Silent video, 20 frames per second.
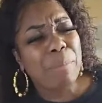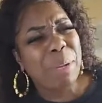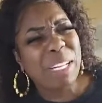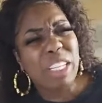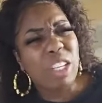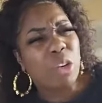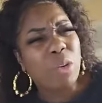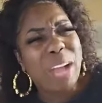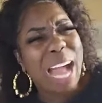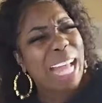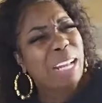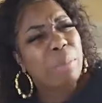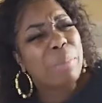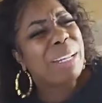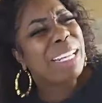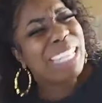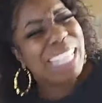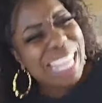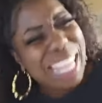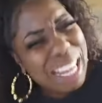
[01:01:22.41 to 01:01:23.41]
but you got to
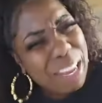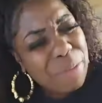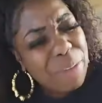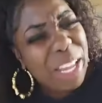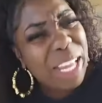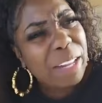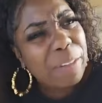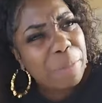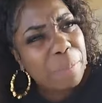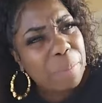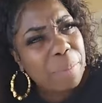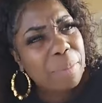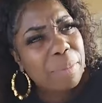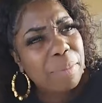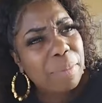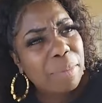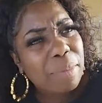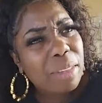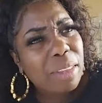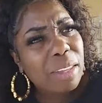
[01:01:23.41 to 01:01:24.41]
believe it.
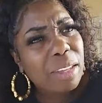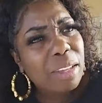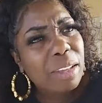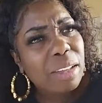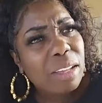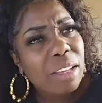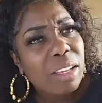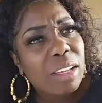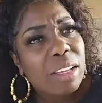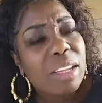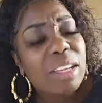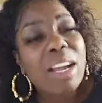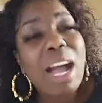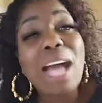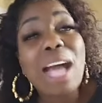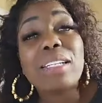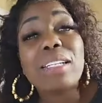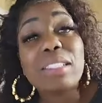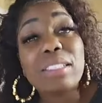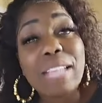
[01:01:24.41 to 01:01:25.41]

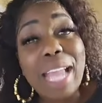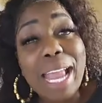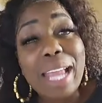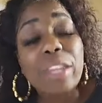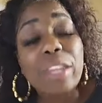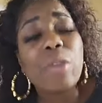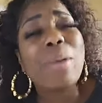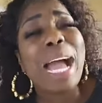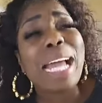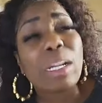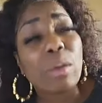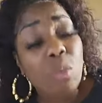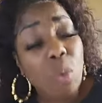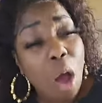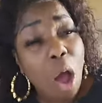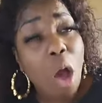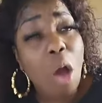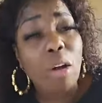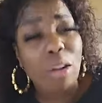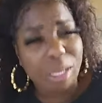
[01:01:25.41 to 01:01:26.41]
God is saying you got to
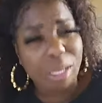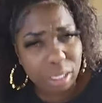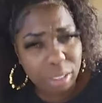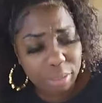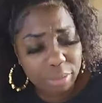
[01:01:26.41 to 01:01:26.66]
walk.